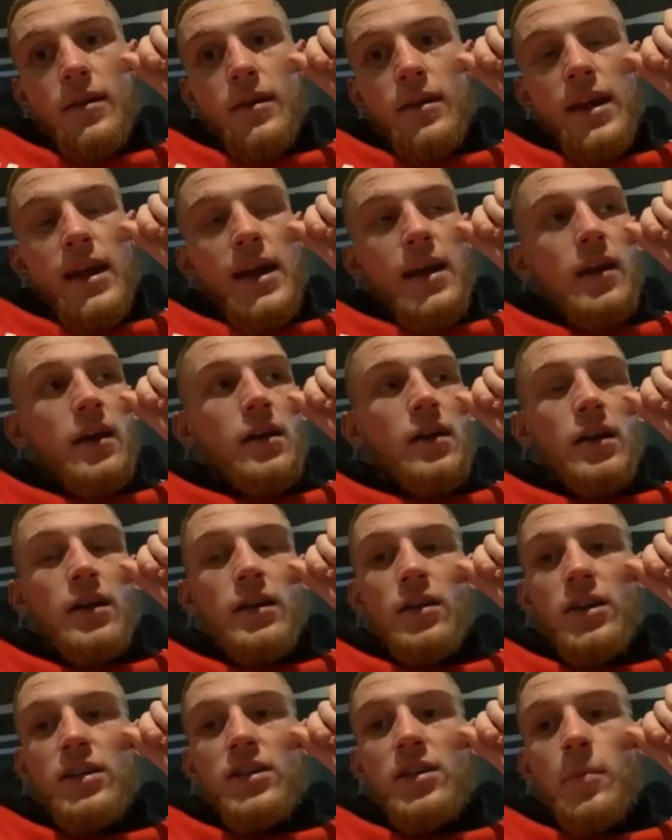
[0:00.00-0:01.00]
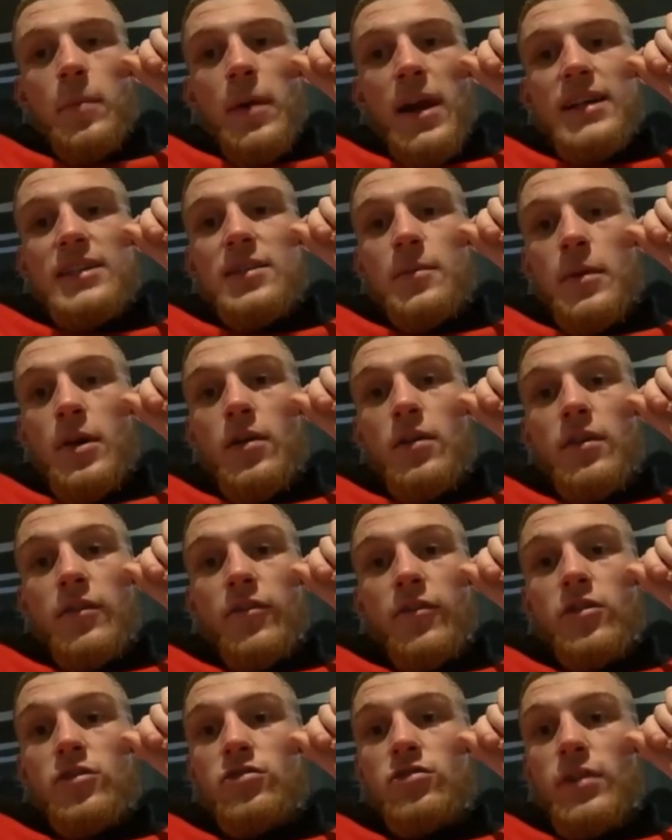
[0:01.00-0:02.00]
Yeah, like I'd like to blast him out in the
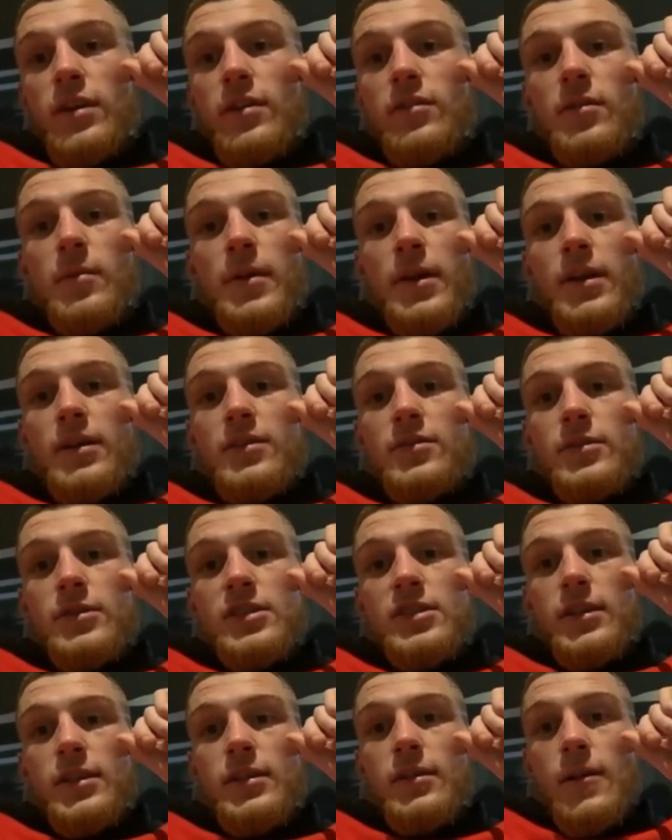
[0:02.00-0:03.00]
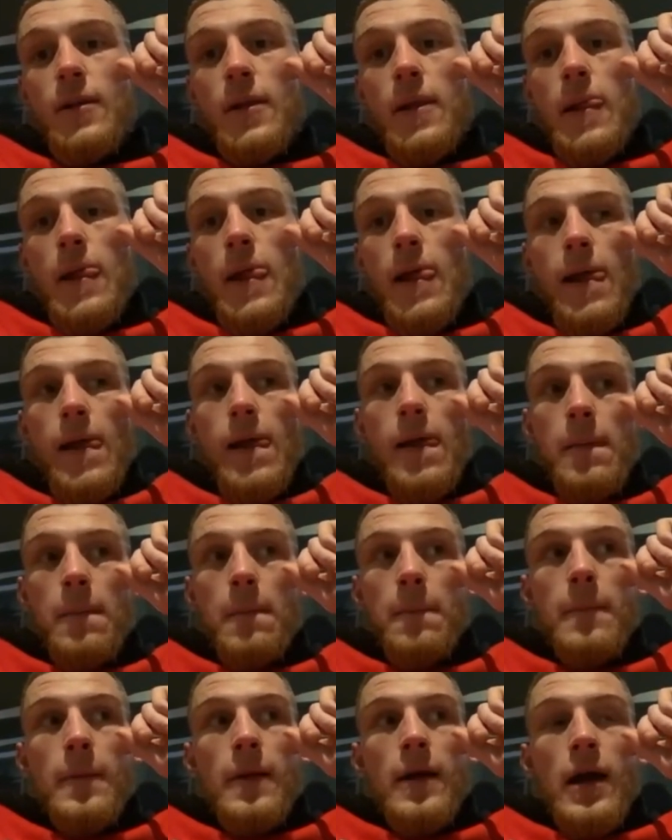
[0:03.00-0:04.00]
first round, to be honest with you.
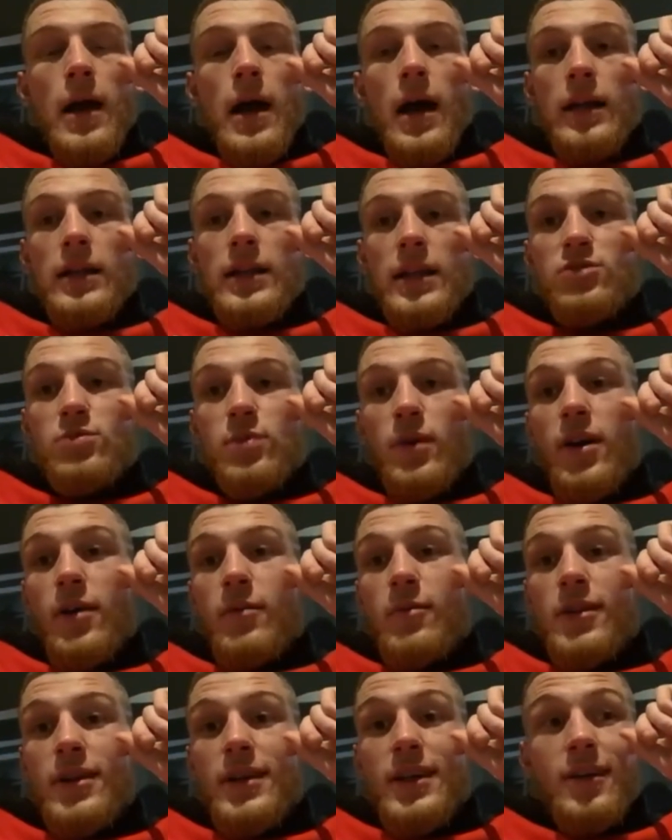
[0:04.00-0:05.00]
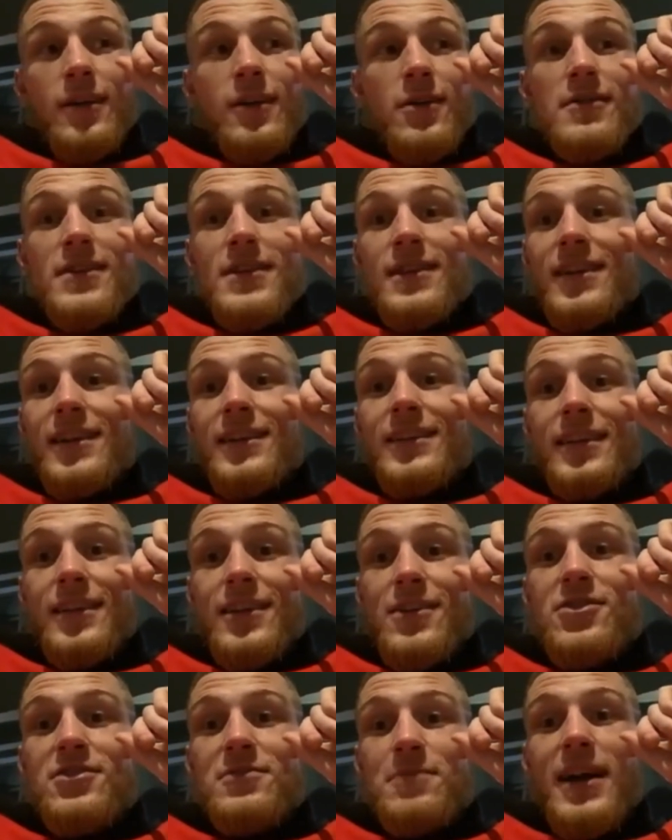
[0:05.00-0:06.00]
Um, and that's what I will go in there to
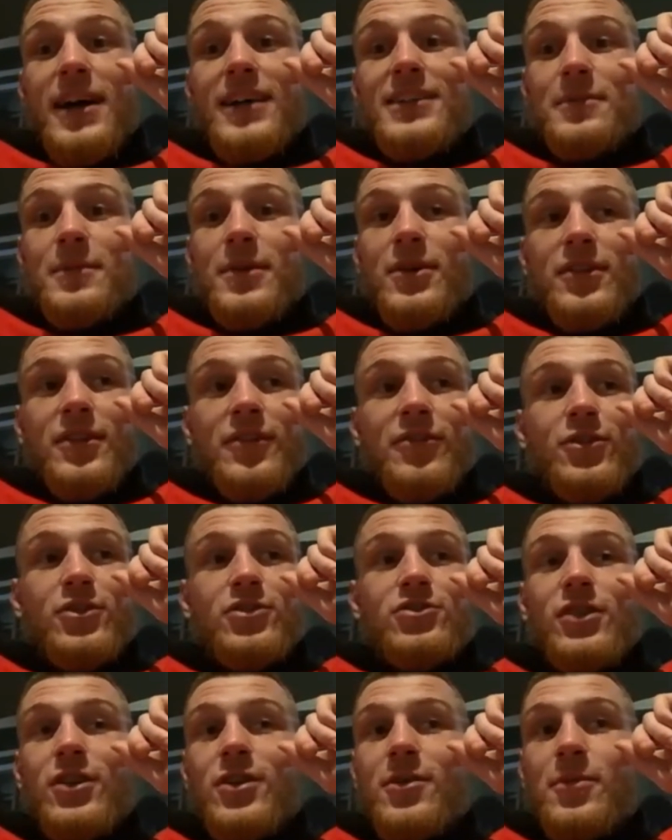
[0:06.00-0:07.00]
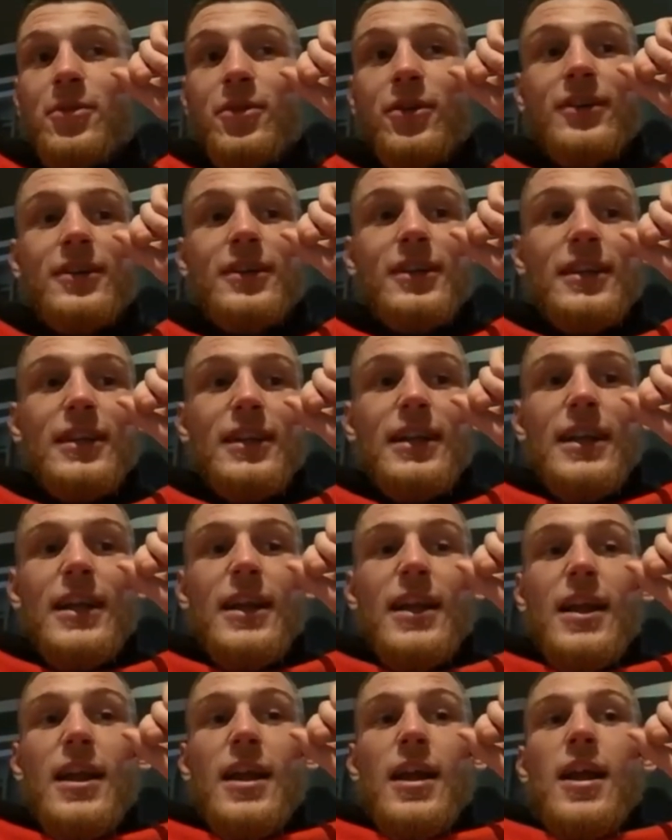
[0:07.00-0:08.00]
do, is blast him out in the first round, but
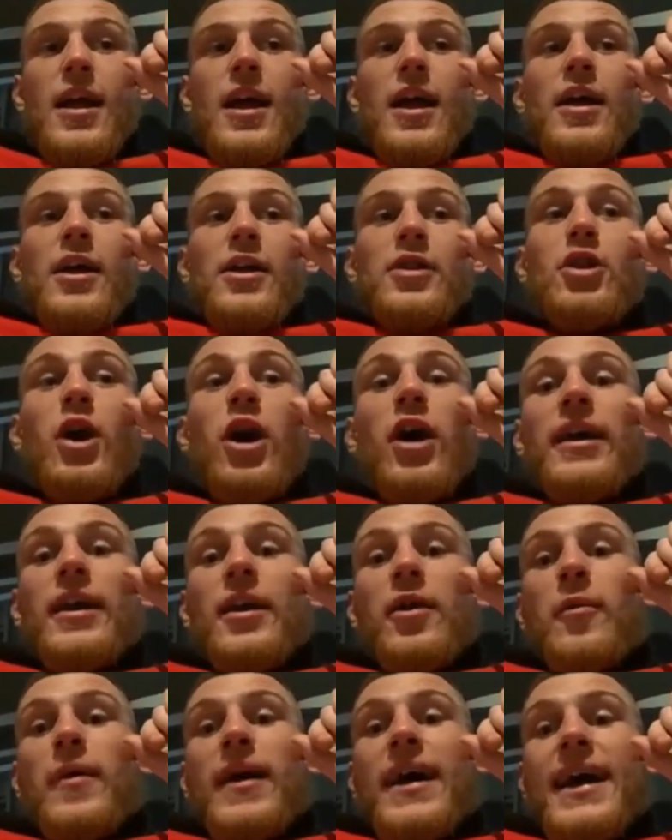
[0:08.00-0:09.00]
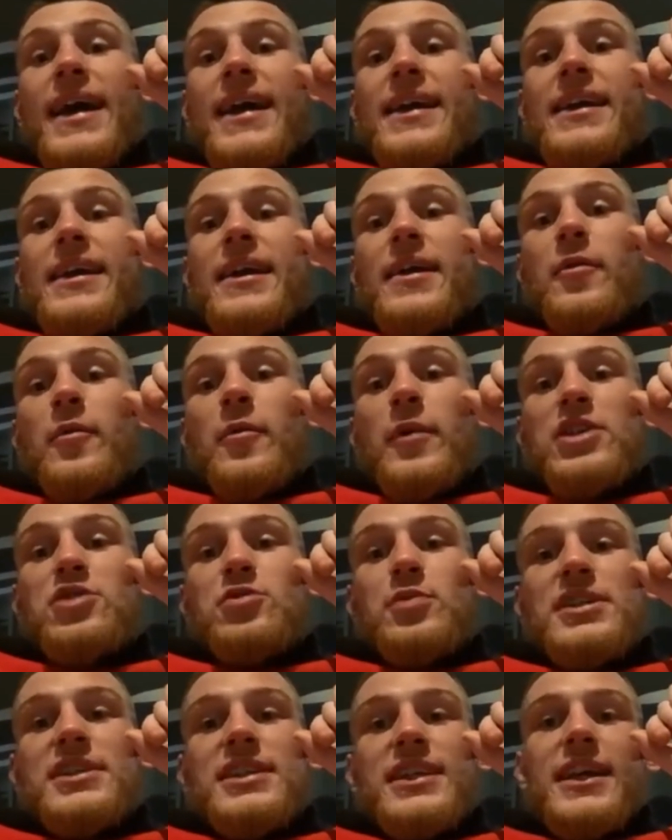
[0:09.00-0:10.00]
not in a way which
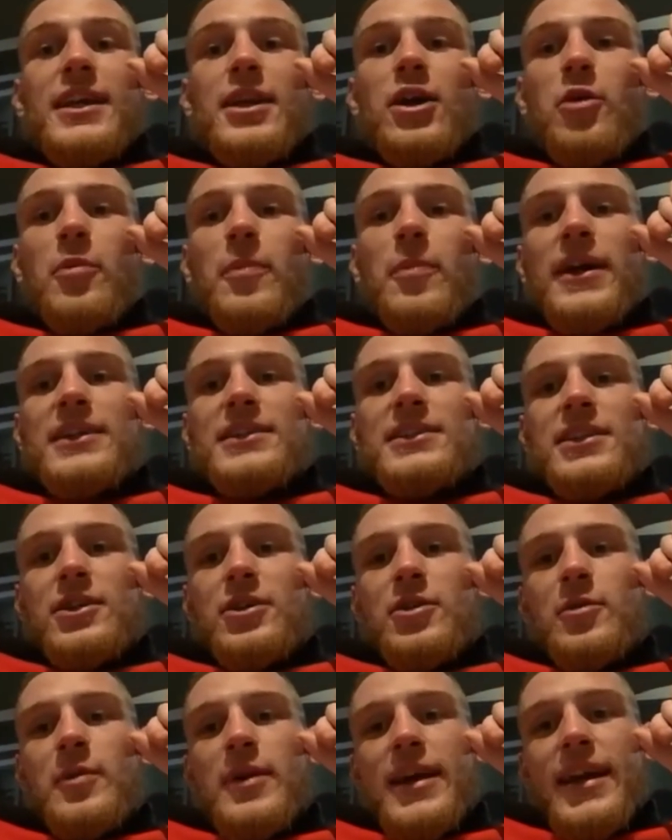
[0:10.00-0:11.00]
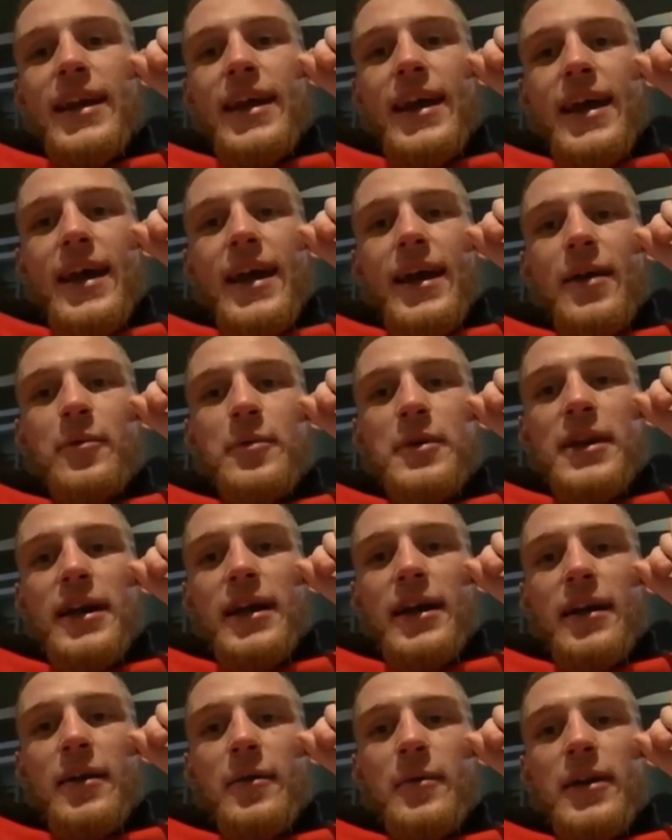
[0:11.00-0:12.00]
we seen Lopez do with uh, with
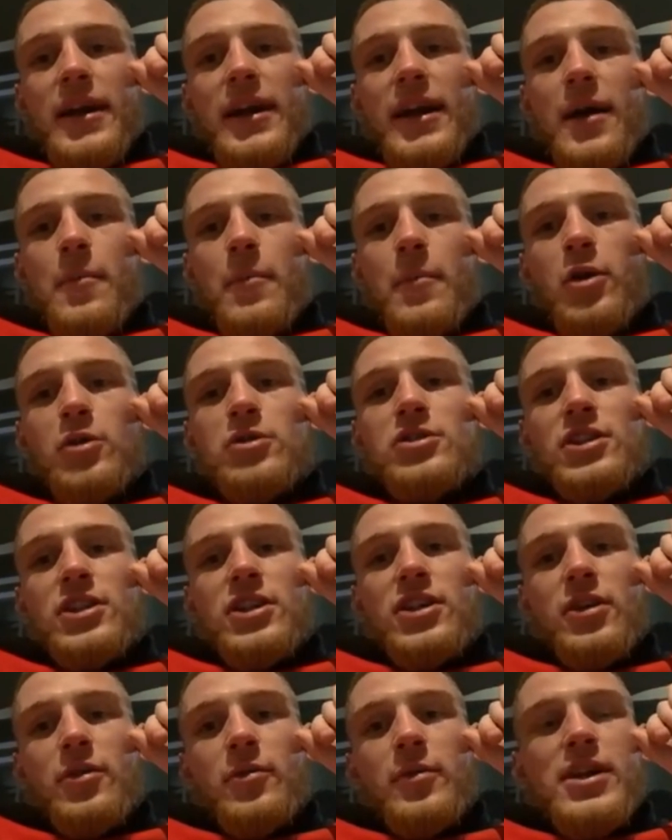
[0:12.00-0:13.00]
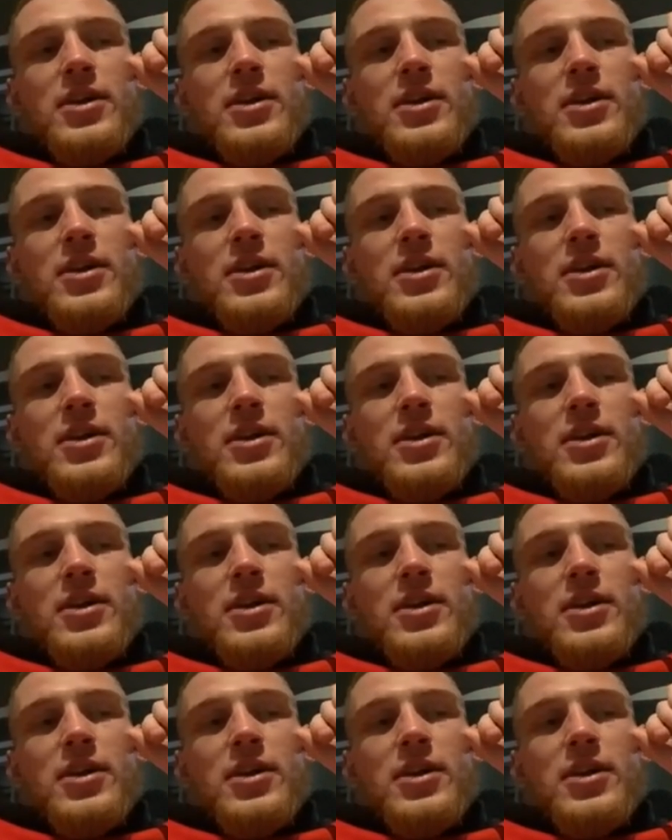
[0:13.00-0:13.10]
uh, with Kambosos the other week,